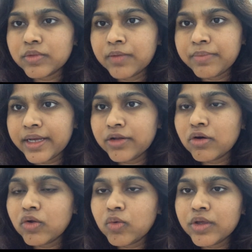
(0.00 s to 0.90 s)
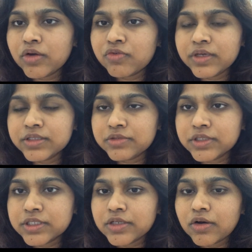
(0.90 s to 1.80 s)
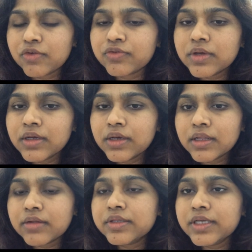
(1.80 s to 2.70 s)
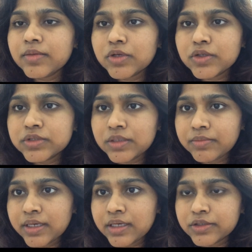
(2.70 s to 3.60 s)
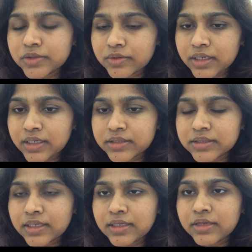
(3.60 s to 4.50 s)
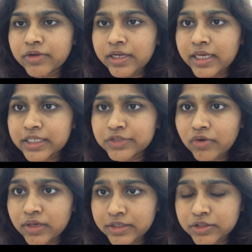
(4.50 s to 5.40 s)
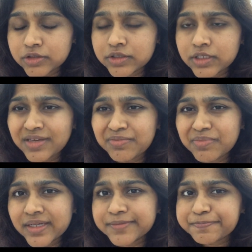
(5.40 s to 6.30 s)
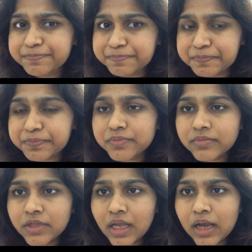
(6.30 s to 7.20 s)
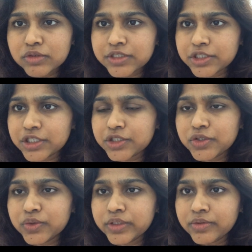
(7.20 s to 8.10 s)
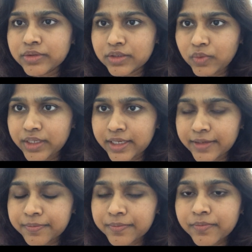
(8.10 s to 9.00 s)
Apply it all over your face, rinse it off. Now the thing about using baking soda is that it really exfoliates your skin, but I would suggest you do it during the weekend.